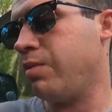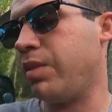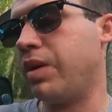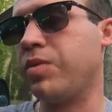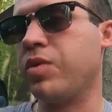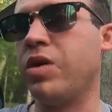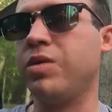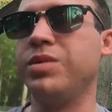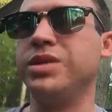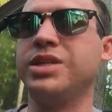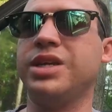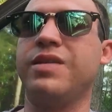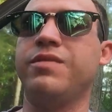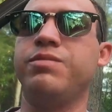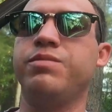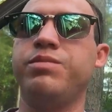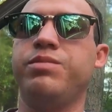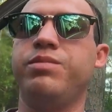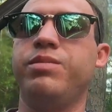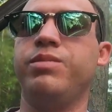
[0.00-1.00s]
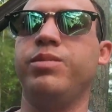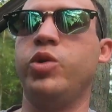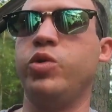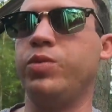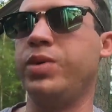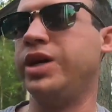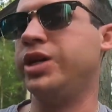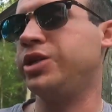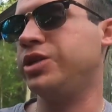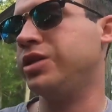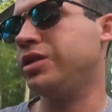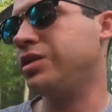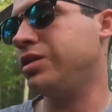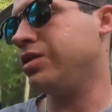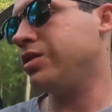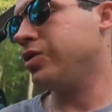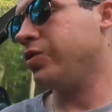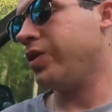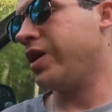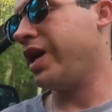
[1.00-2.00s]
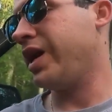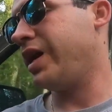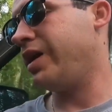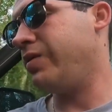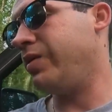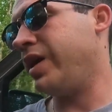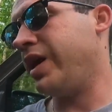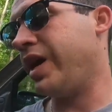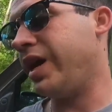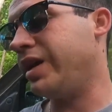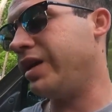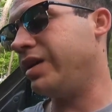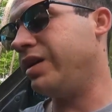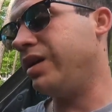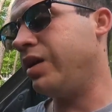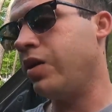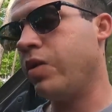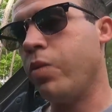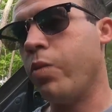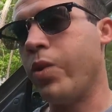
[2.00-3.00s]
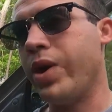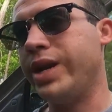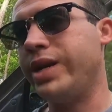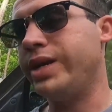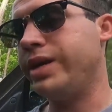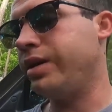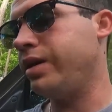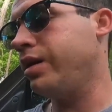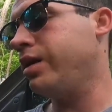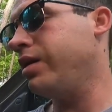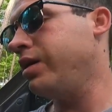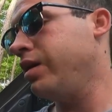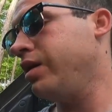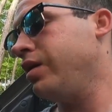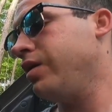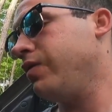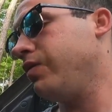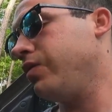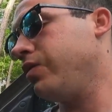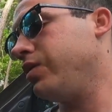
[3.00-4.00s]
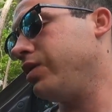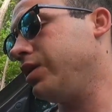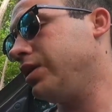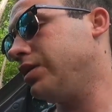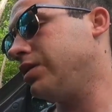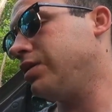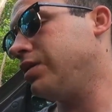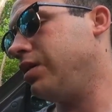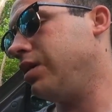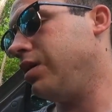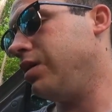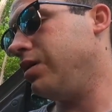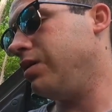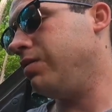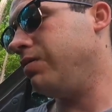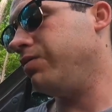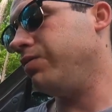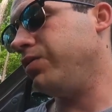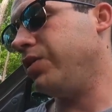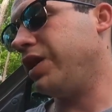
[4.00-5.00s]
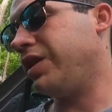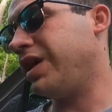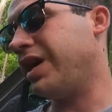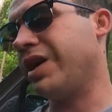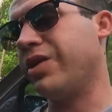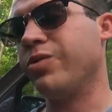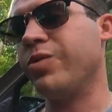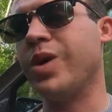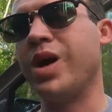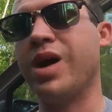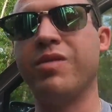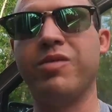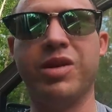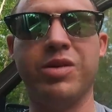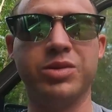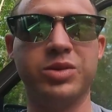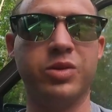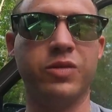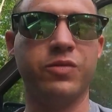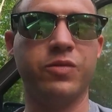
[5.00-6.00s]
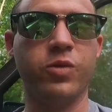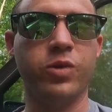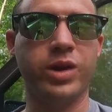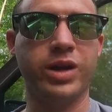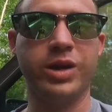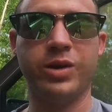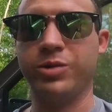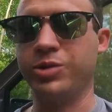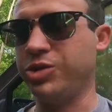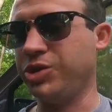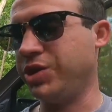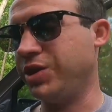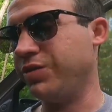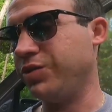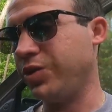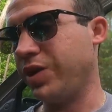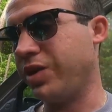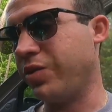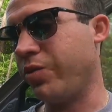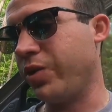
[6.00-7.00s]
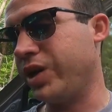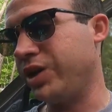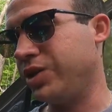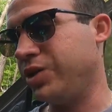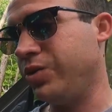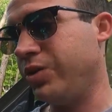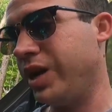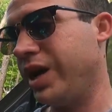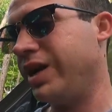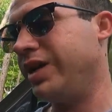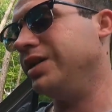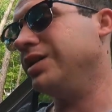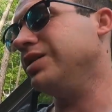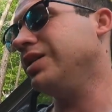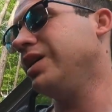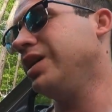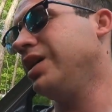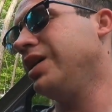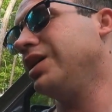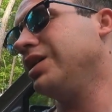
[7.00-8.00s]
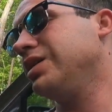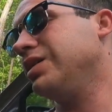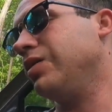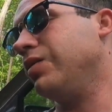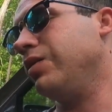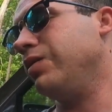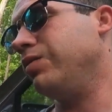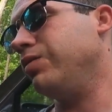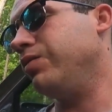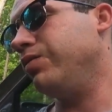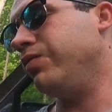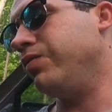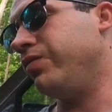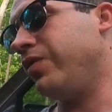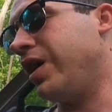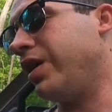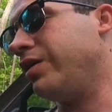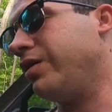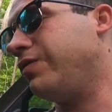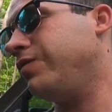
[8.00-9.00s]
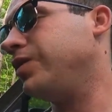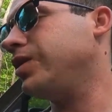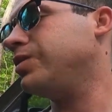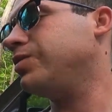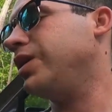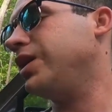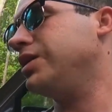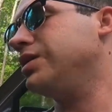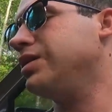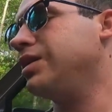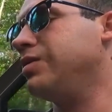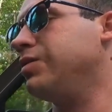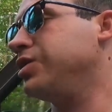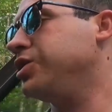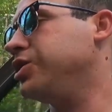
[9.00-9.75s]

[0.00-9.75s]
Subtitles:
My problem is I have no patience, so I hated waiting for this. I think it arrived and I was on a 48-hour shift, so I had to wait 2 days to finally fix my AC in